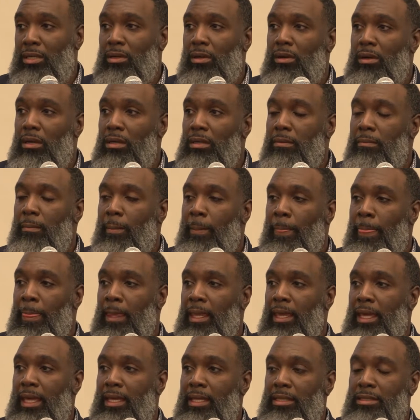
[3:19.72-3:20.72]
all.
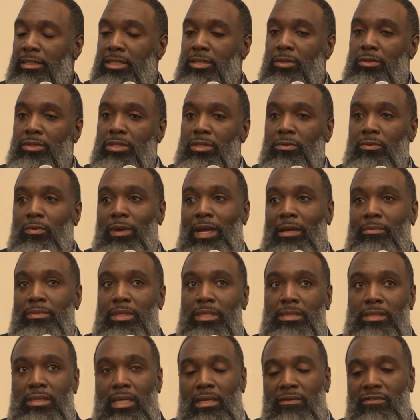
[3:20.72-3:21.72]
And so to wrap
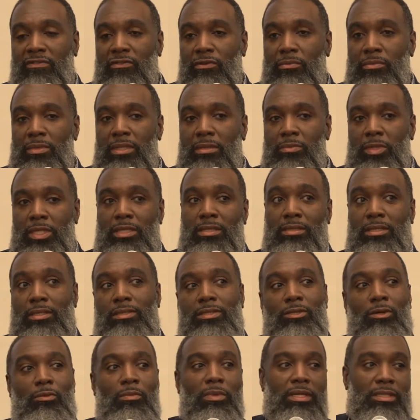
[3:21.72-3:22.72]
this up for me, because there's
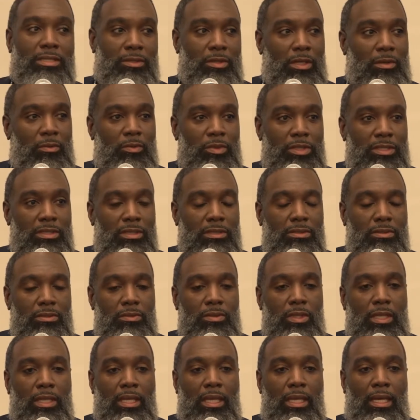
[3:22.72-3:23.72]
so much that we
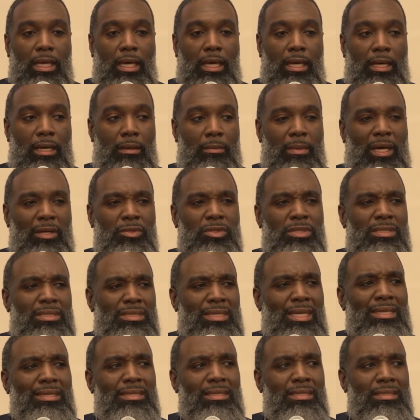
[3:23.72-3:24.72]
do, I'll just
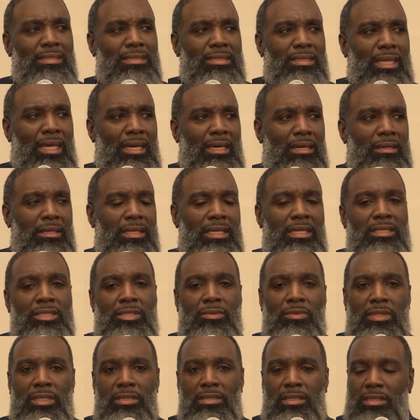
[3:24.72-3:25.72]
say this, that
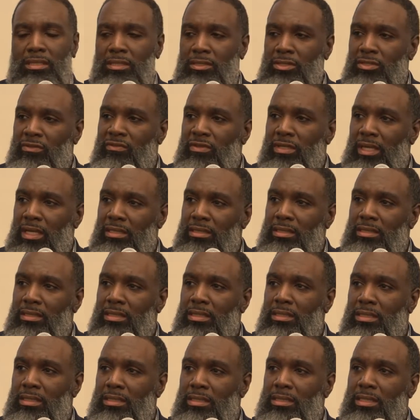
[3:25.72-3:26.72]
entering into the juvenile
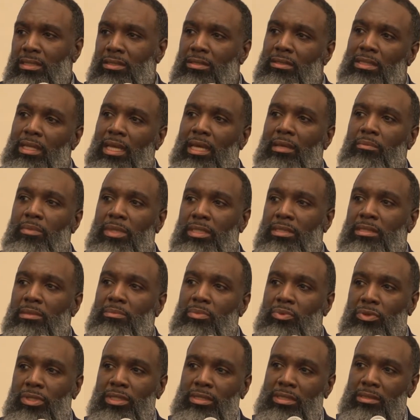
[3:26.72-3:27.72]
detention center led me to
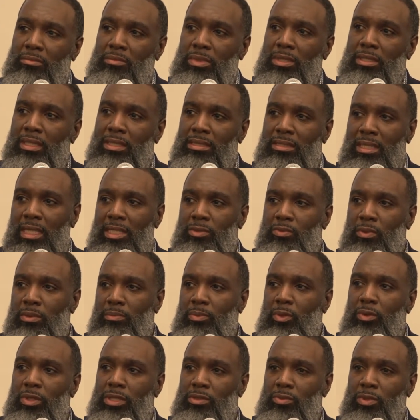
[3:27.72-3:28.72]
prison, because that's where
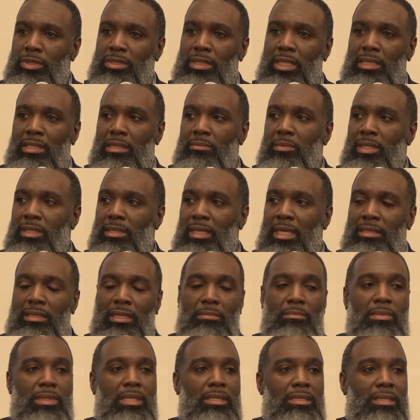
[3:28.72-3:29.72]
boys were telling me that
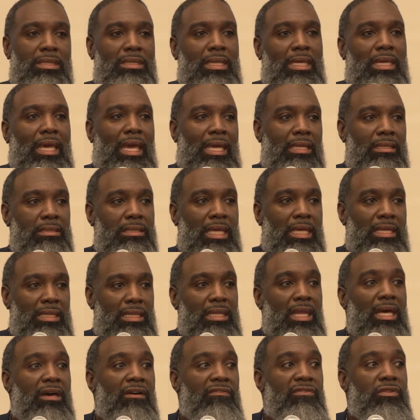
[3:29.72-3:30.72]
the men that they
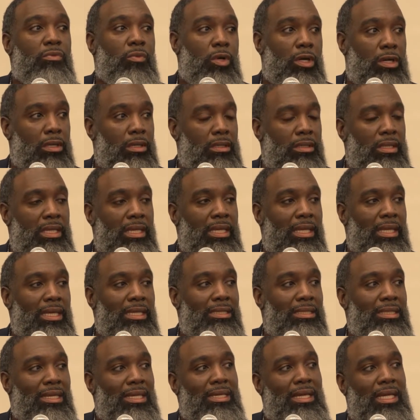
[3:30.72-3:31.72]
loved were.
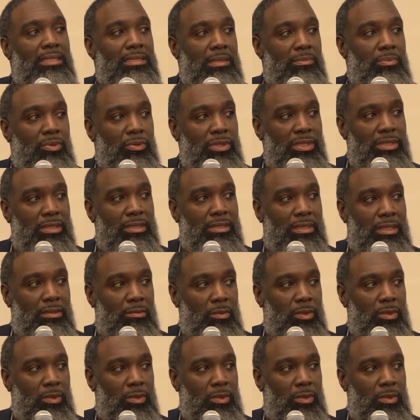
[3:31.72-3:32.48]
And then I got to prison, and